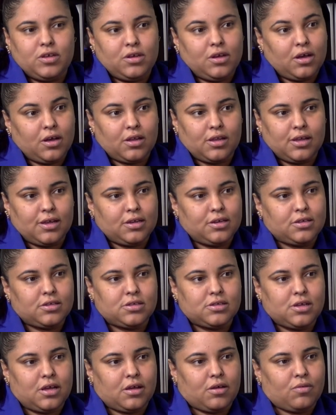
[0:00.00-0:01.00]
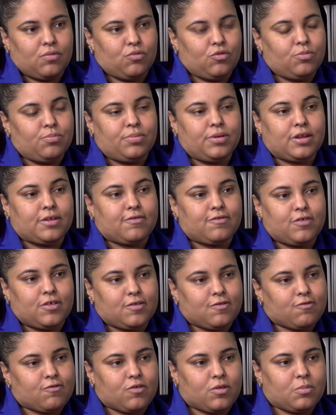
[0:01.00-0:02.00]
young ladies that would
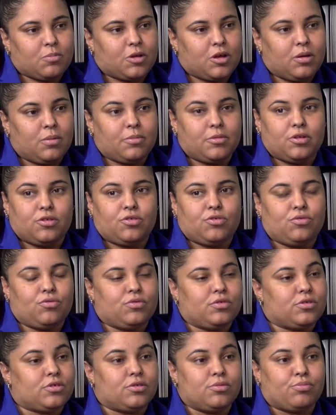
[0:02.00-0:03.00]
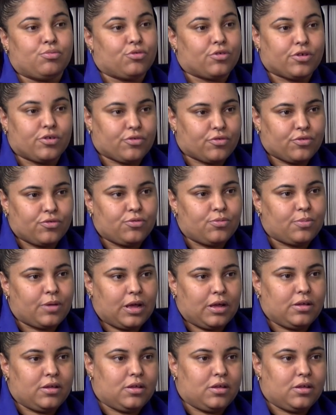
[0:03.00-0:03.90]
benefit from coming to a support group